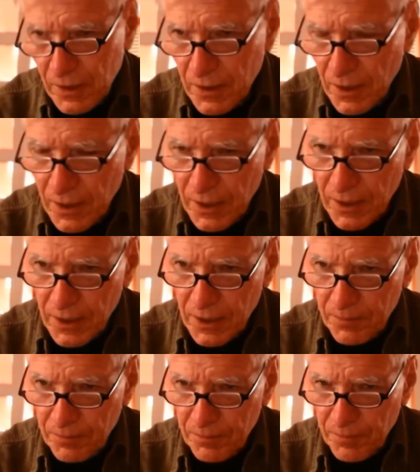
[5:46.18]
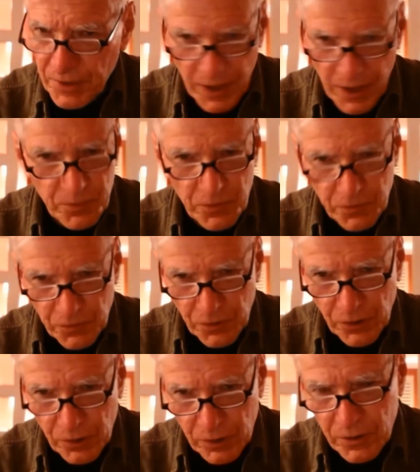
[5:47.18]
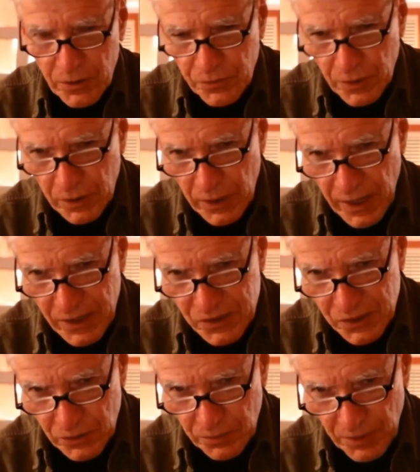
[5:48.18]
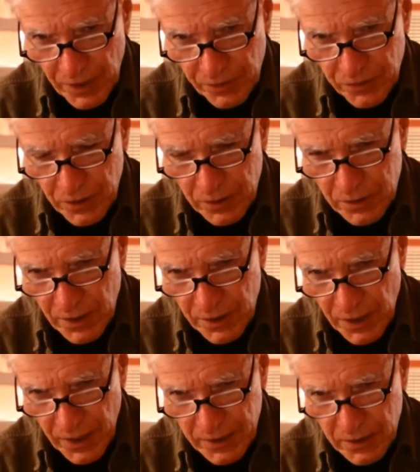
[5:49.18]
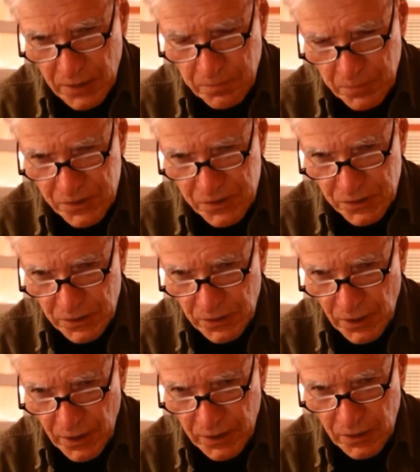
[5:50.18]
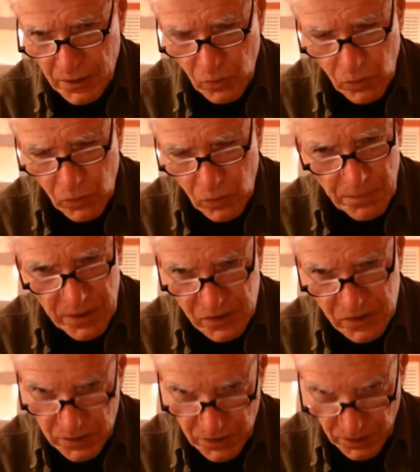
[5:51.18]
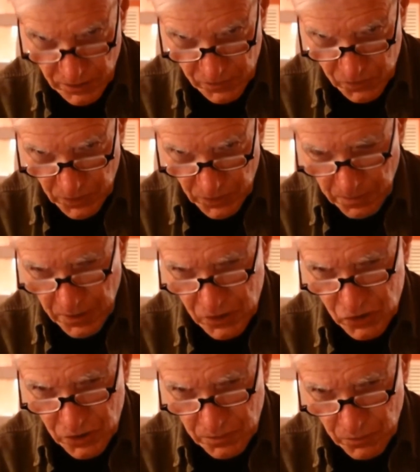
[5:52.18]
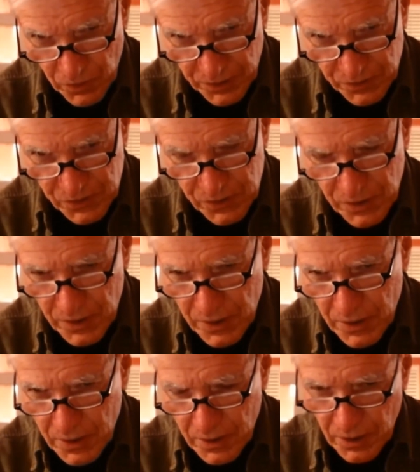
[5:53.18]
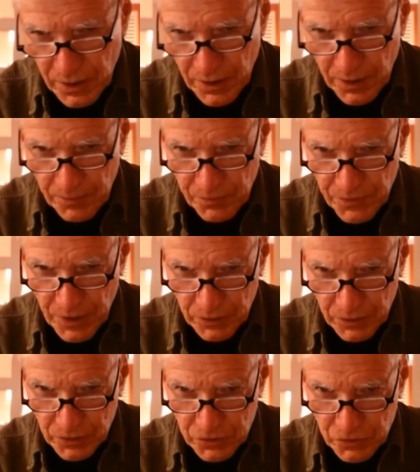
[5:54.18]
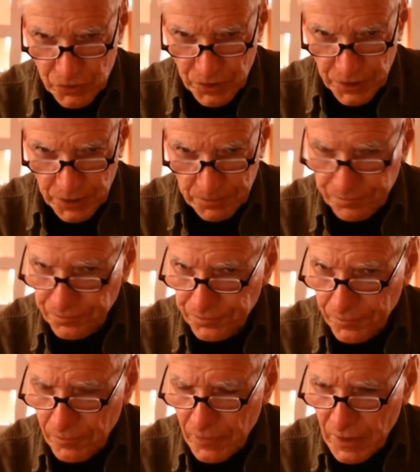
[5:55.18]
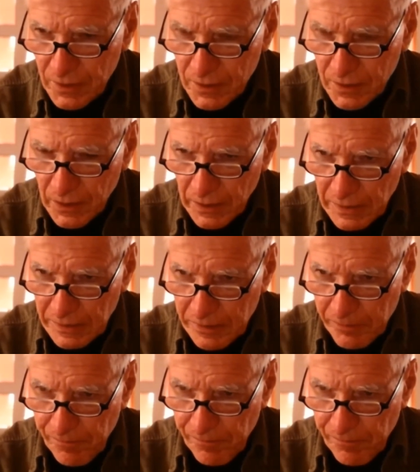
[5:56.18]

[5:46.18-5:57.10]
um, but I prefer the classical method, and I get busy. I kind of roll up my sleeves when the patient brings um, a good dream. Um,